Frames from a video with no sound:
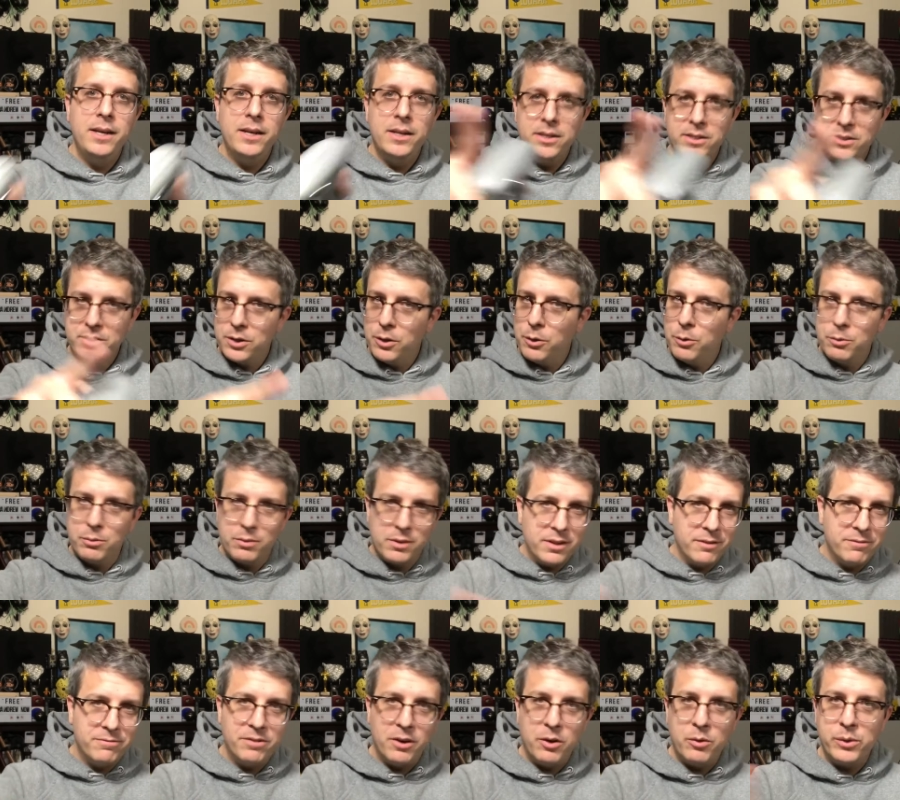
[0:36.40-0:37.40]
so the
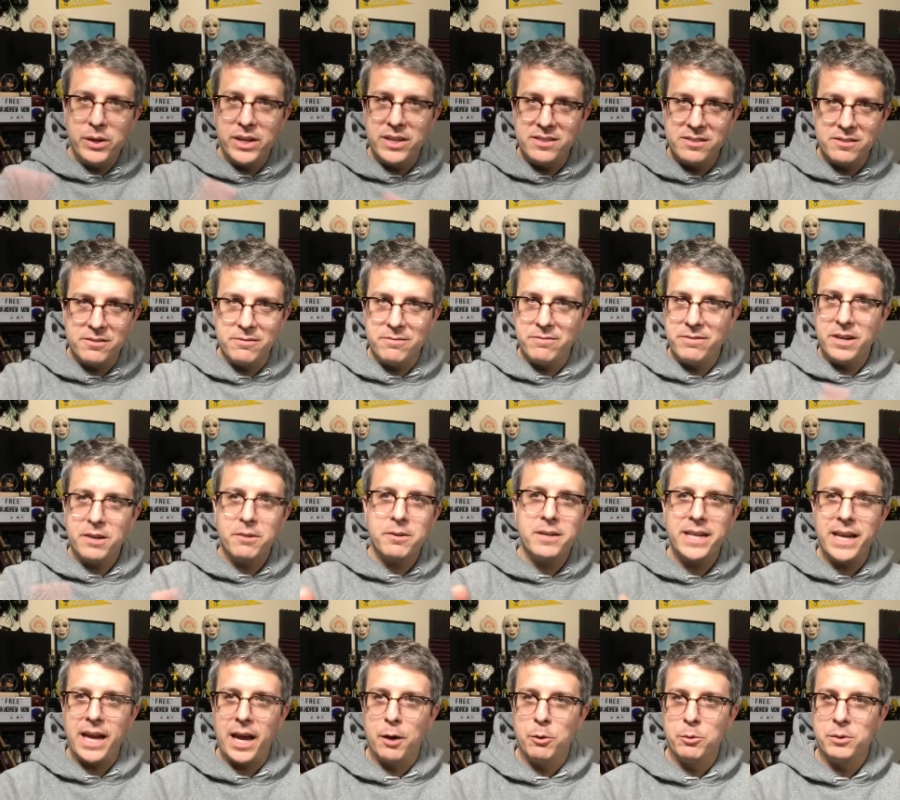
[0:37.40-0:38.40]
phone is
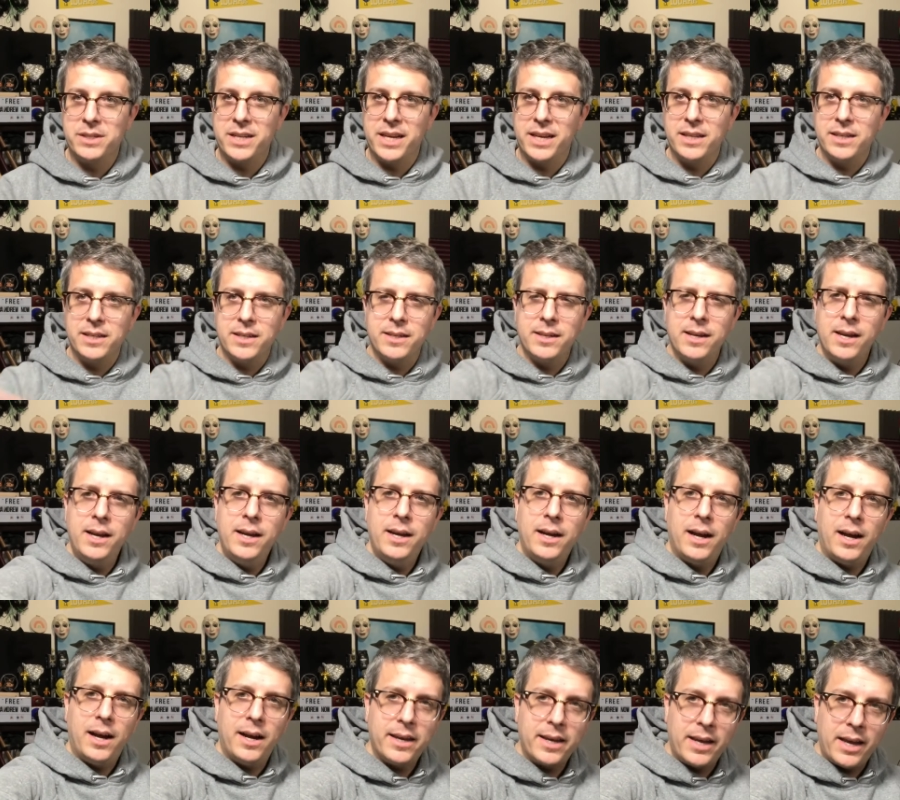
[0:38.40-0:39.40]
very outdated.
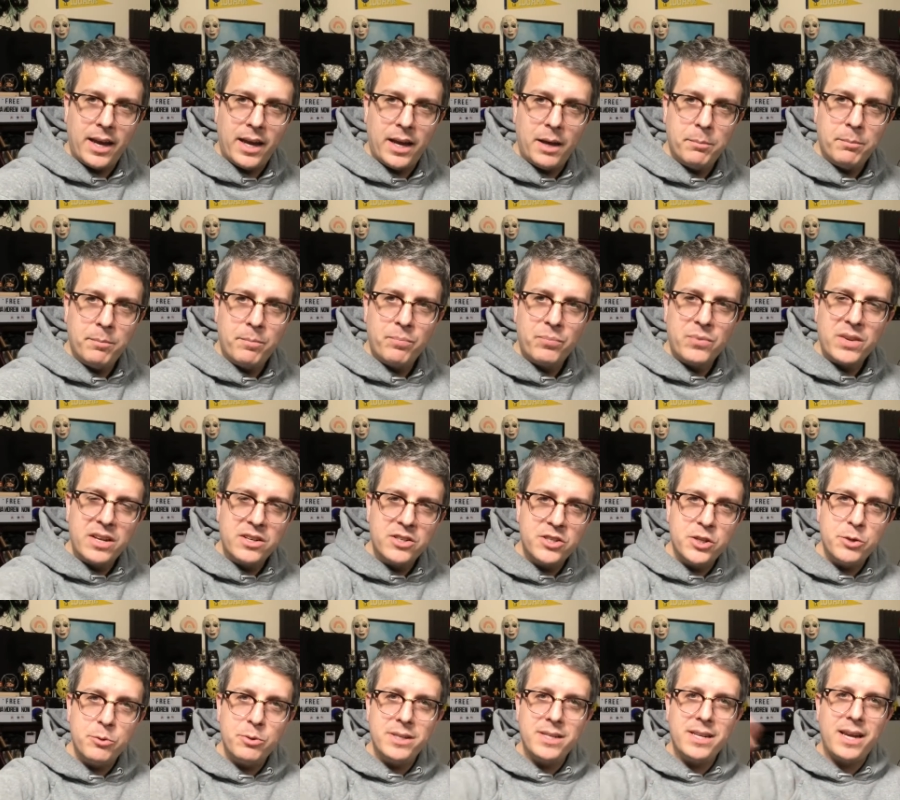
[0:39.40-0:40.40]
I am
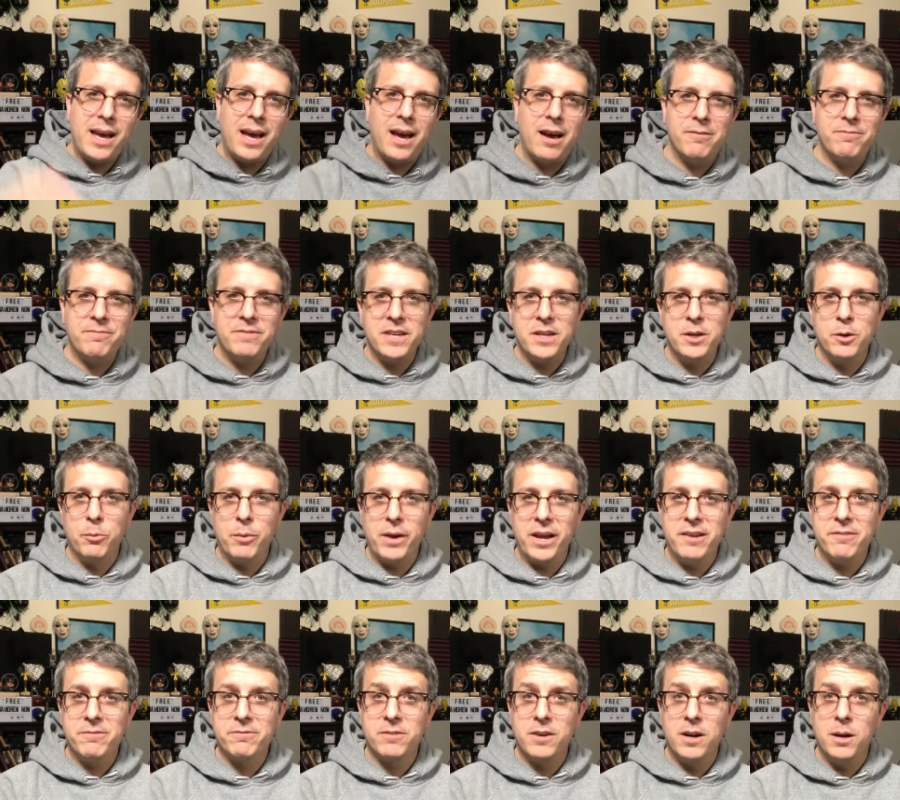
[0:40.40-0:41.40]
2.5 feet away
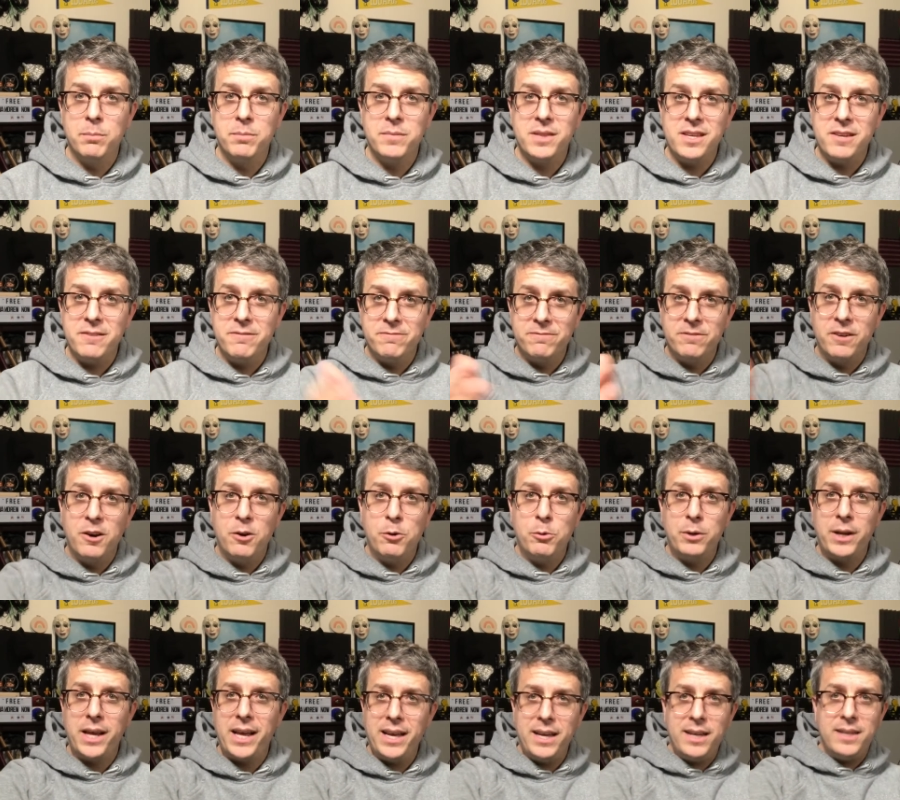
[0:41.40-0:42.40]
from the
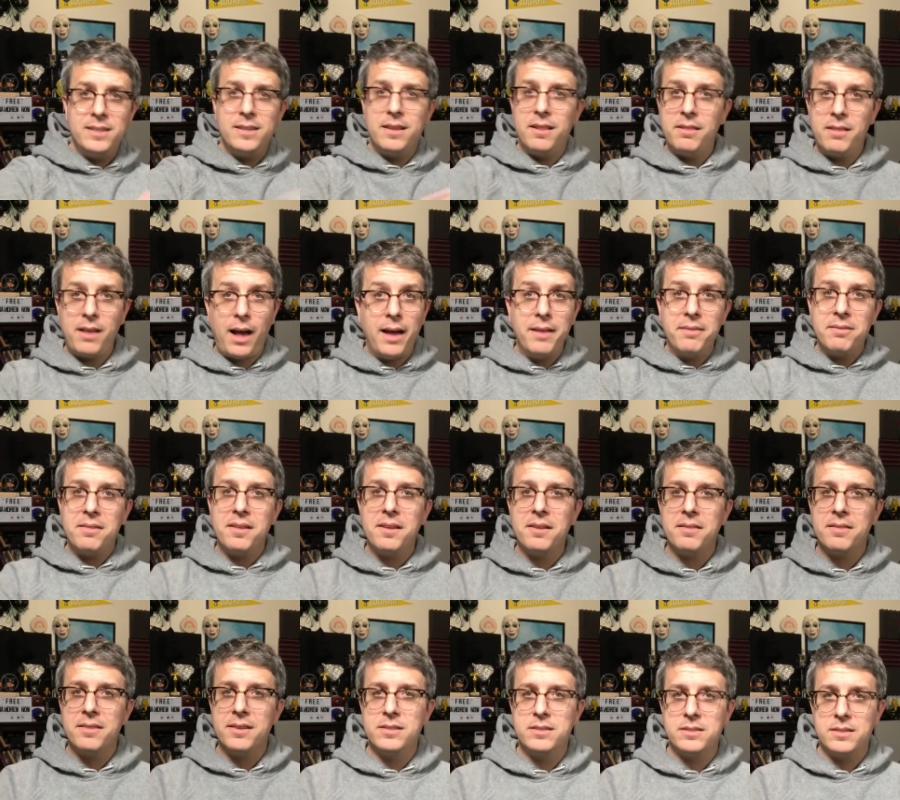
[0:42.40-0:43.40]
phone, and I think
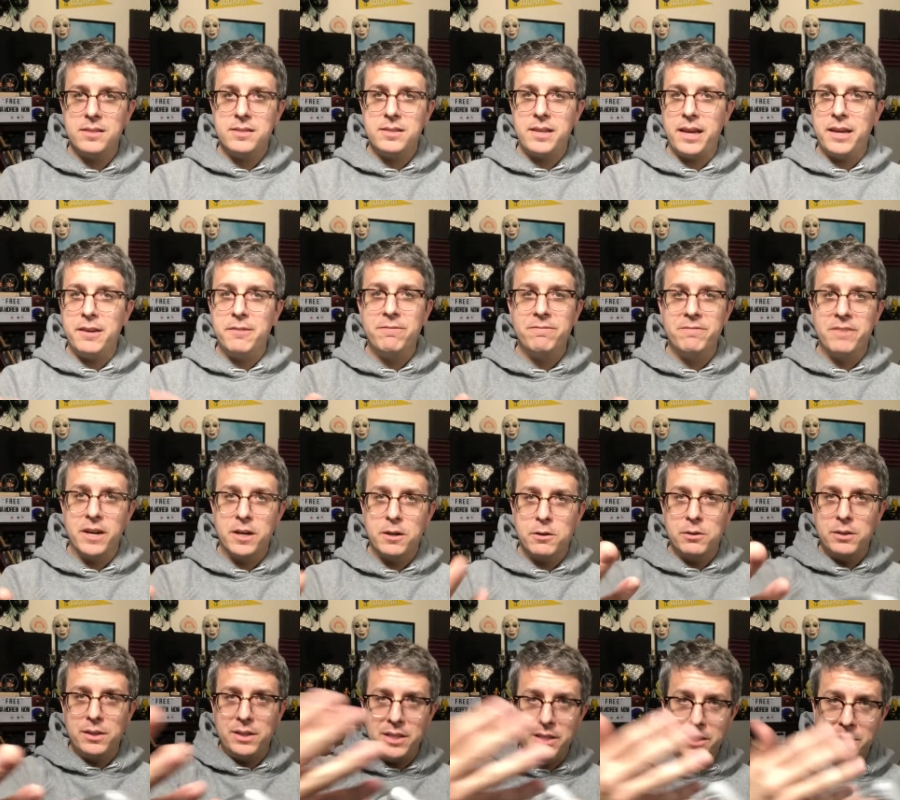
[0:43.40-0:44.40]
this is a
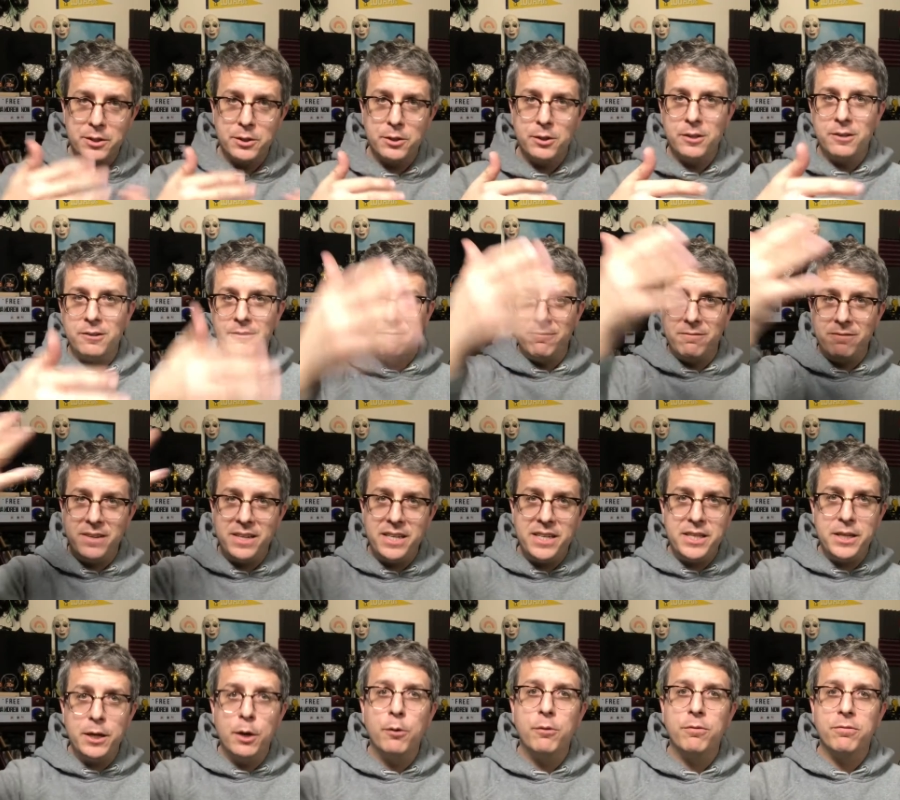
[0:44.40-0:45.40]
fairly good
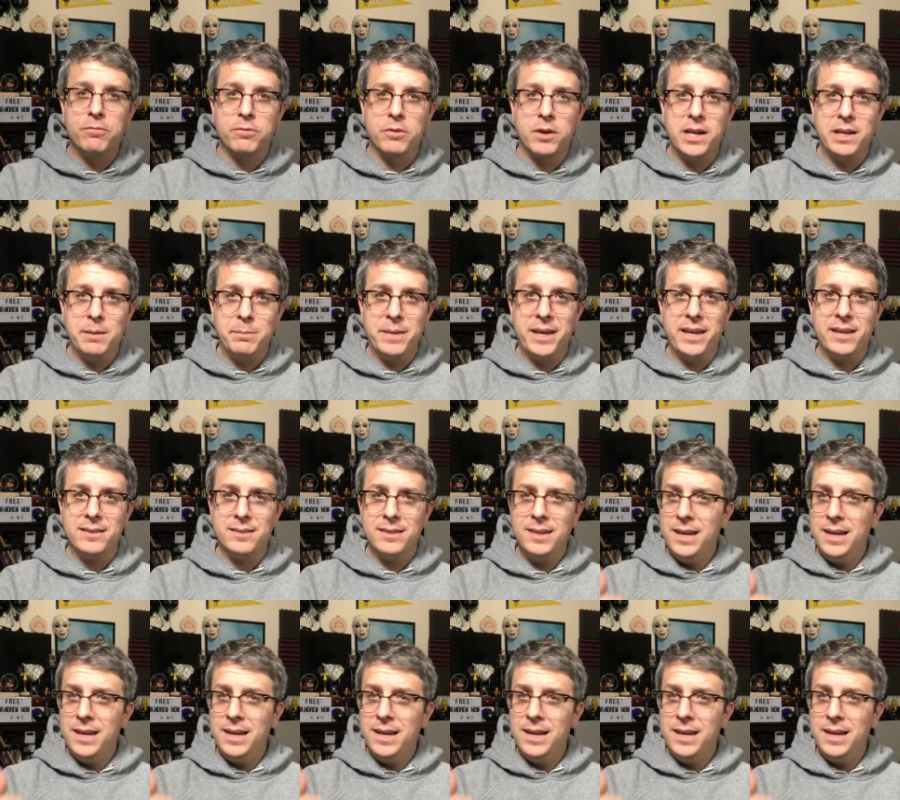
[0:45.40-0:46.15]
video framing.